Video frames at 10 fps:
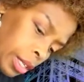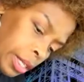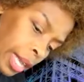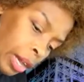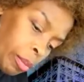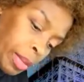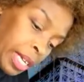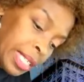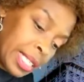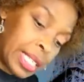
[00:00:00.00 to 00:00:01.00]
Now,
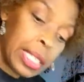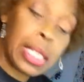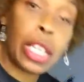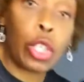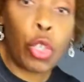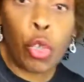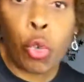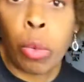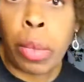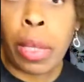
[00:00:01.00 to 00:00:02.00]
because this is in a
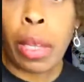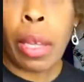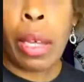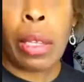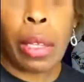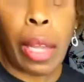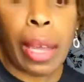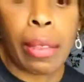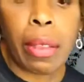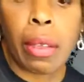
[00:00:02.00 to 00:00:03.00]
tube,
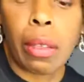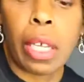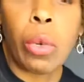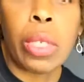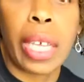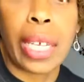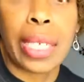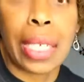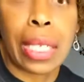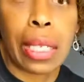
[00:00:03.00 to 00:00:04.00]
like the Liquitex,
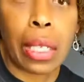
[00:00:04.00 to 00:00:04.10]
this is a